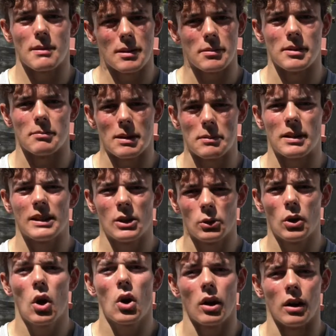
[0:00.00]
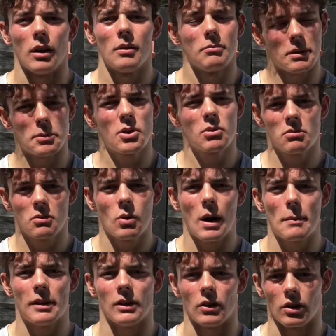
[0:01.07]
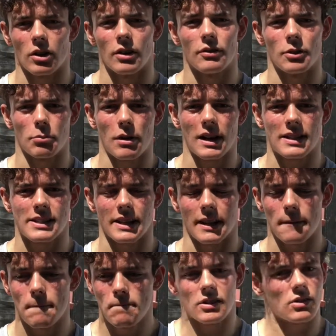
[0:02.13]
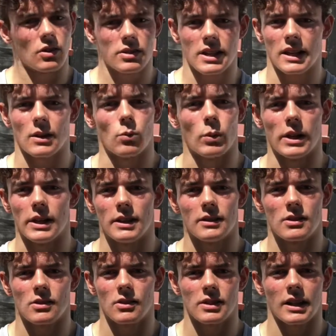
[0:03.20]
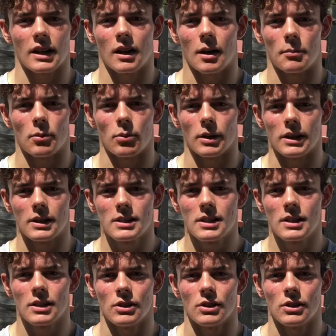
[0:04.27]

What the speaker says: maybe a little longer, maybe quite a bit longer if you're practicing it. It does not take a week, it does not take a couple weeks.